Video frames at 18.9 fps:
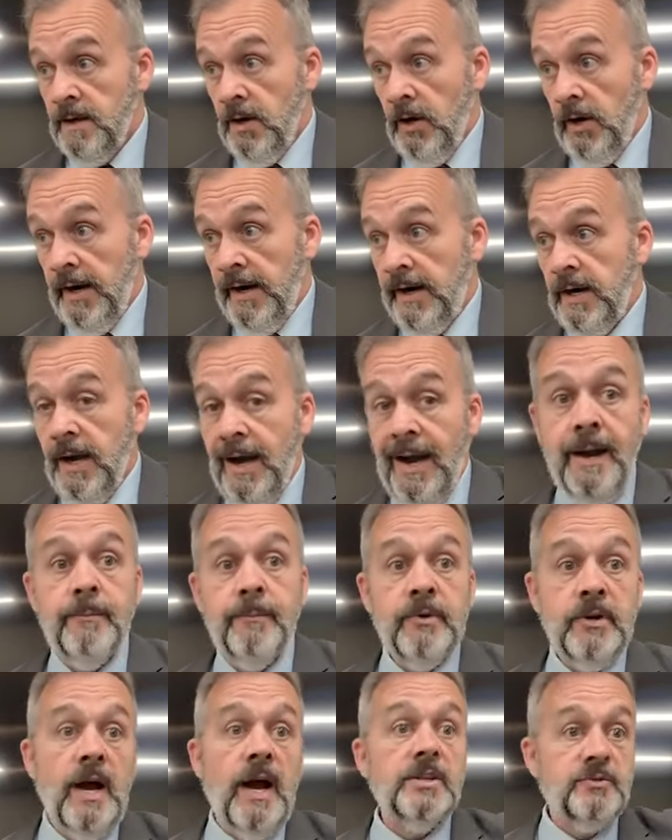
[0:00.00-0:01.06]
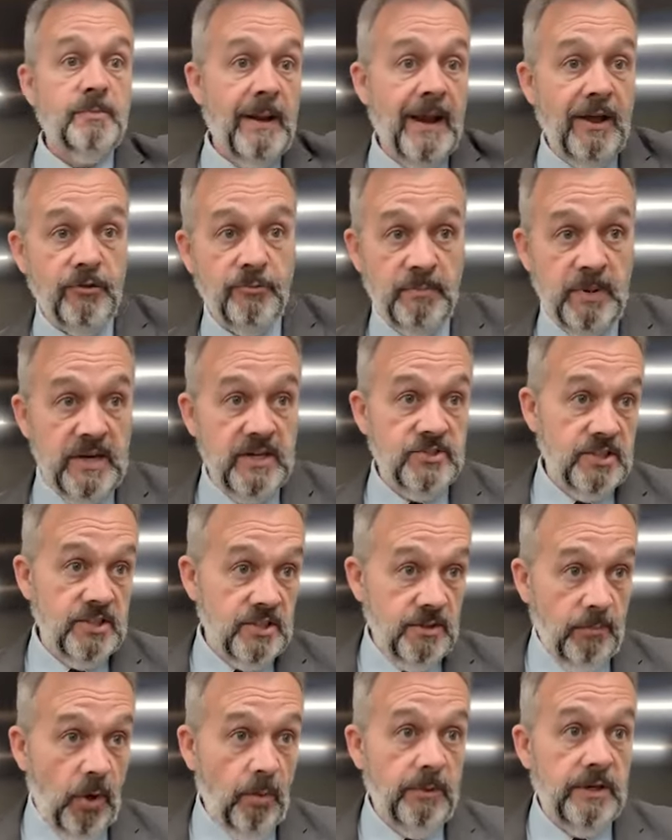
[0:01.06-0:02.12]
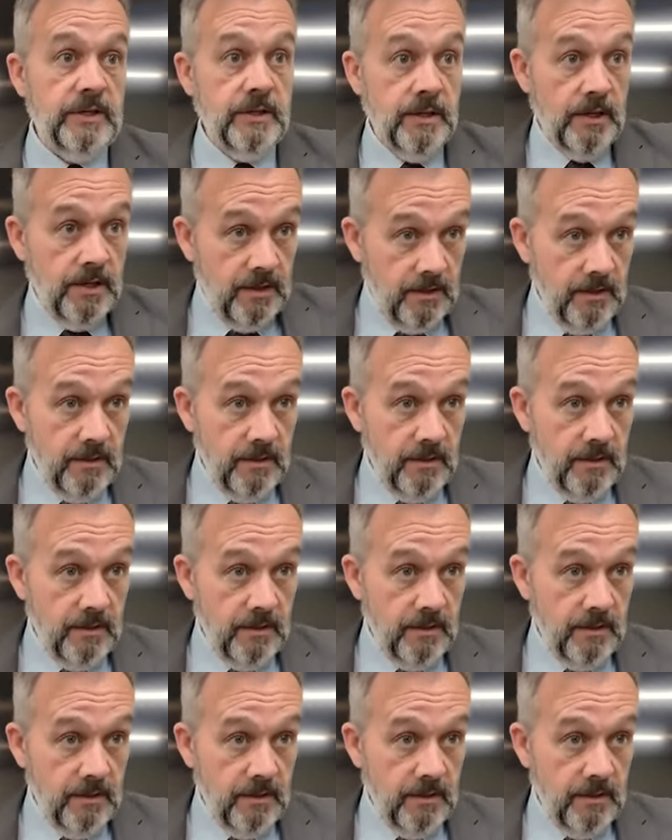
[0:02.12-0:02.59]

All right? I'm God's mouthpiece at the moment.